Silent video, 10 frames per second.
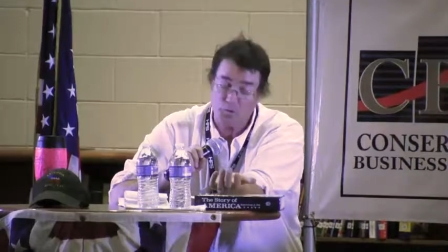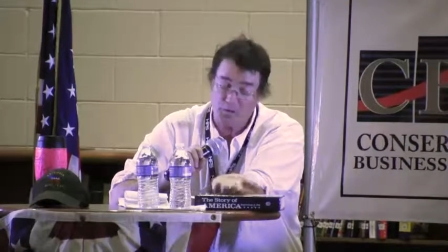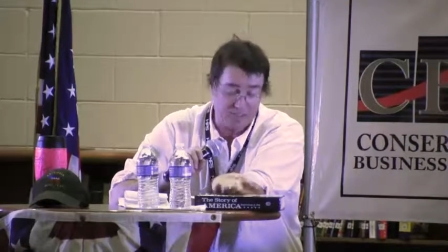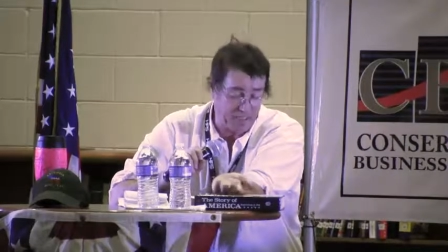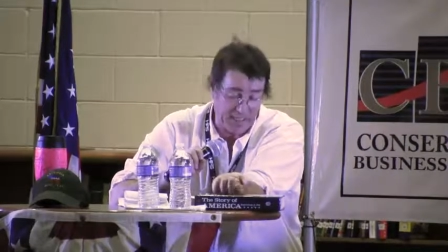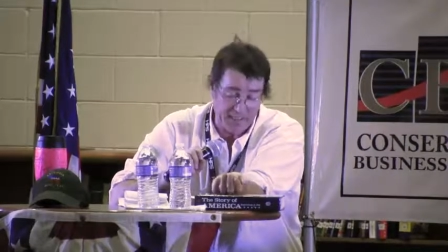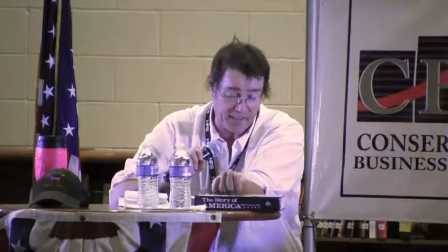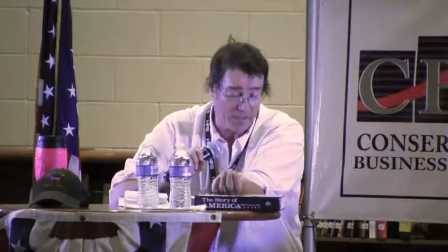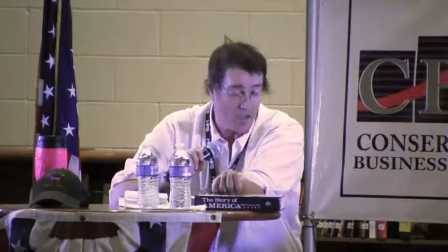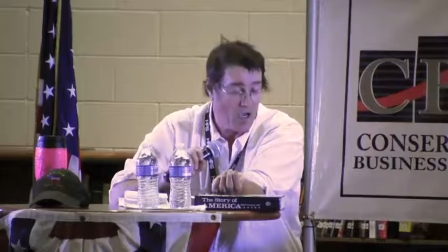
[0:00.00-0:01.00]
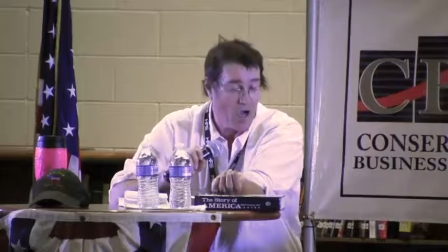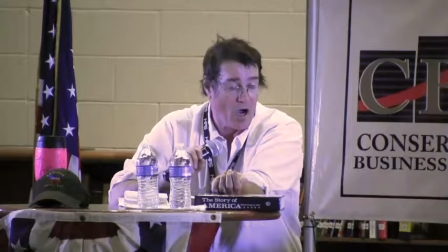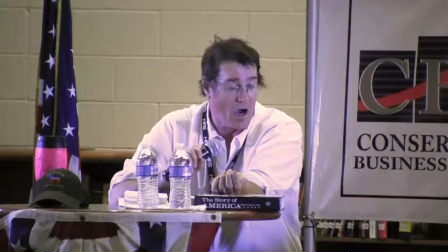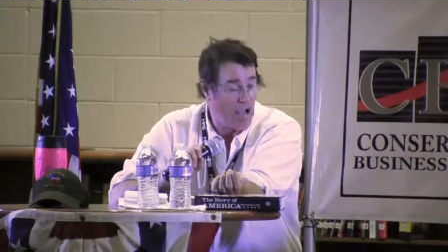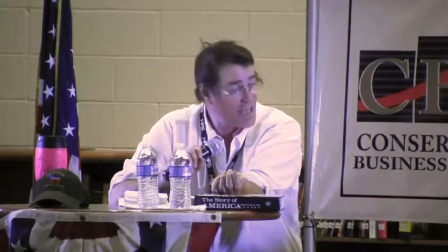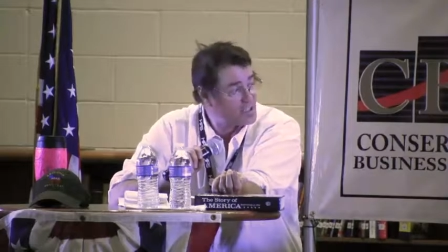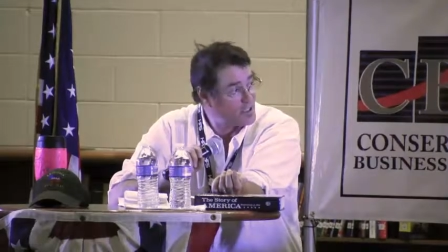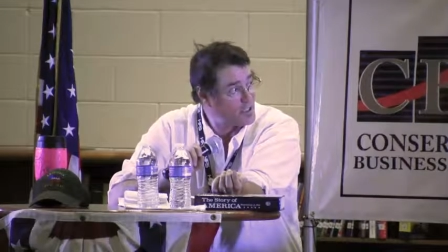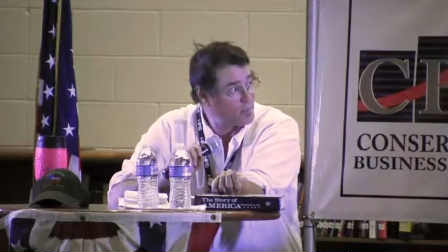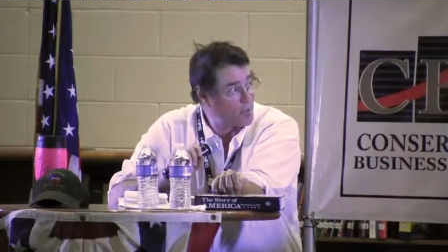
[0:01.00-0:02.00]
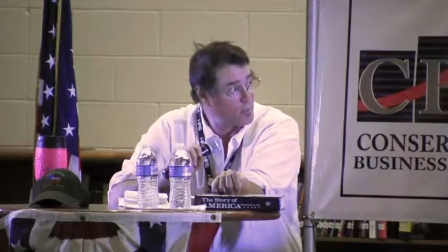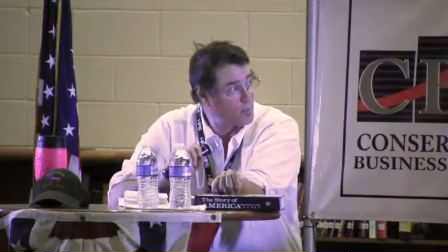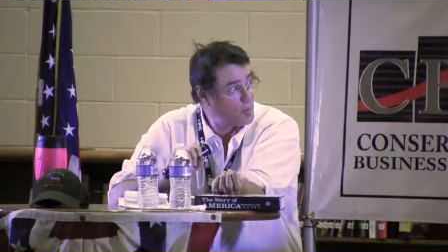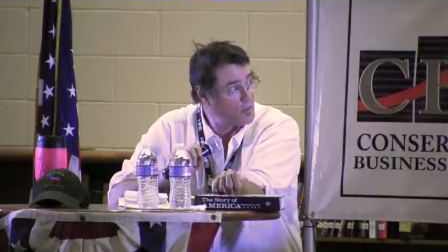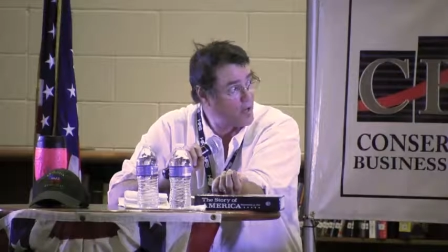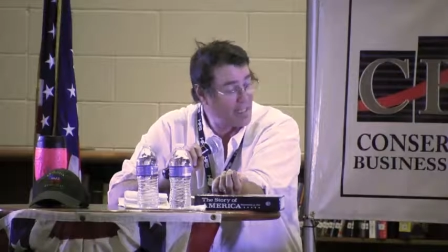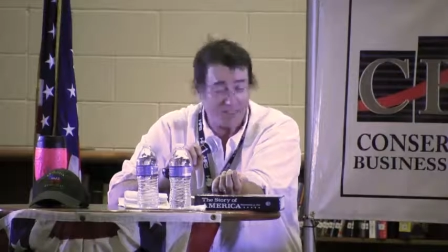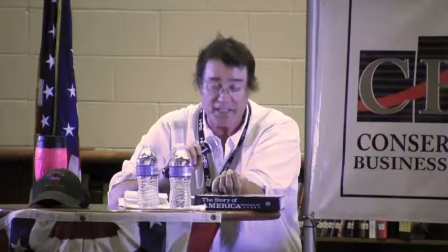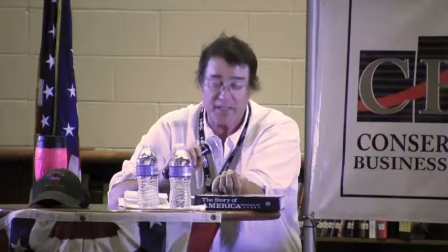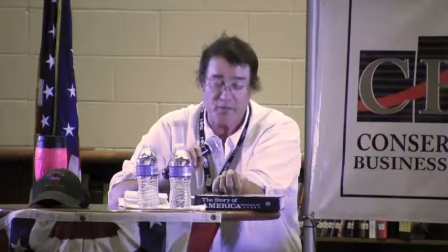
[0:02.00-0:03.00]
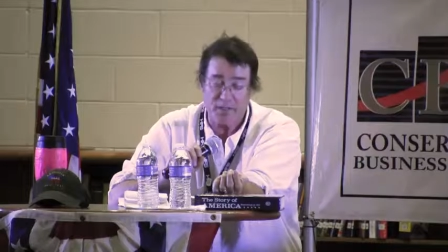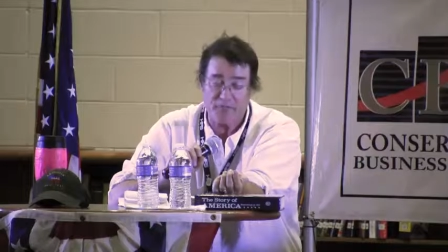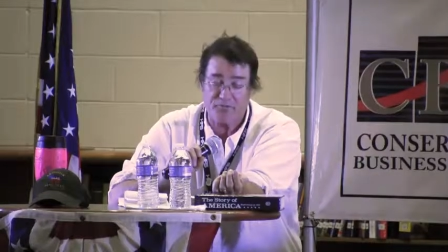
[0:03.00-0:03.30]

Christianity, are actually the people who are trying to take away the